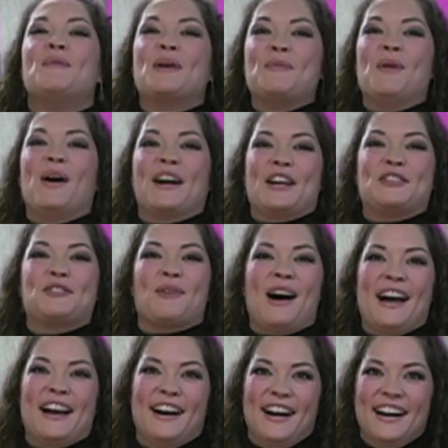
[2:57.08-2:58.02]
want to
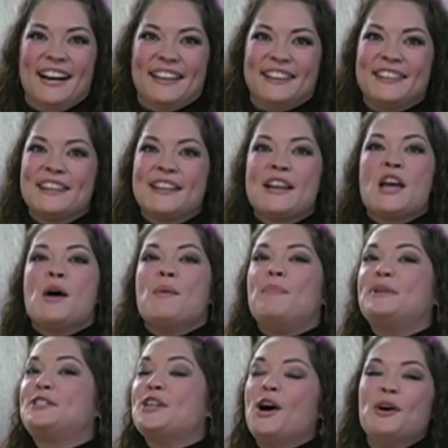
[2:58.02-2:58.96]
try on.
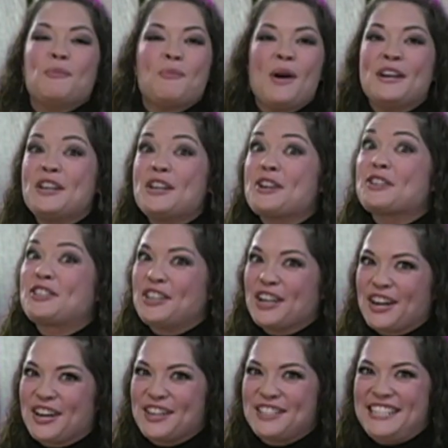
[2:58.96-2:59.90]
But don't run to your
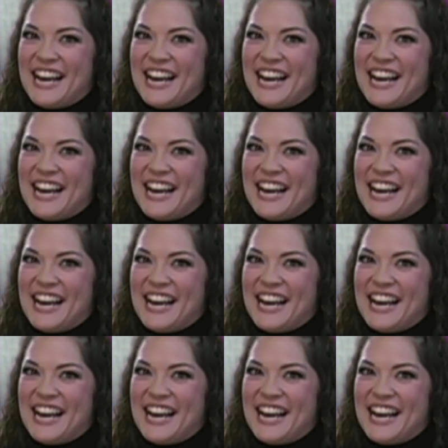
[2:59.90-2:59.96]
sugar